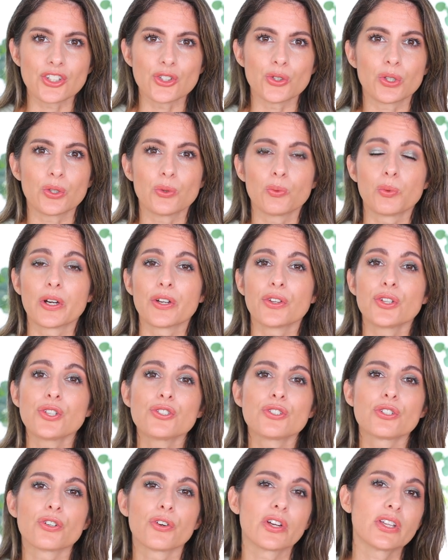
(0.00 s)
You could wear
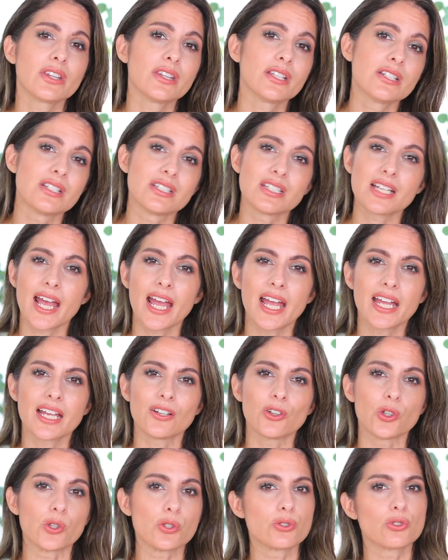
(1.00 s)
this during the day
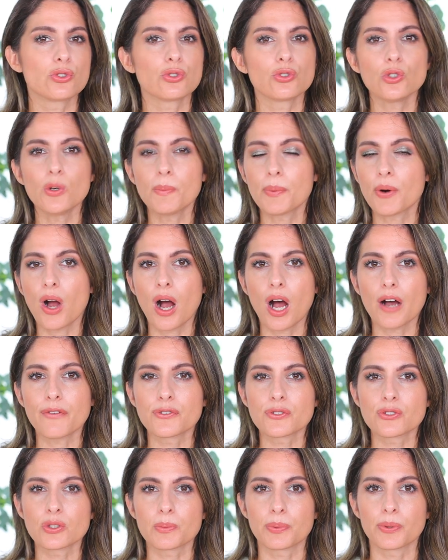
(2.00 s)
and look super
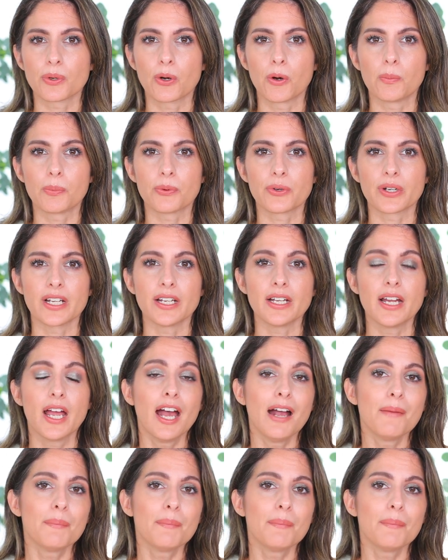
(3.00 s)
office appropriate,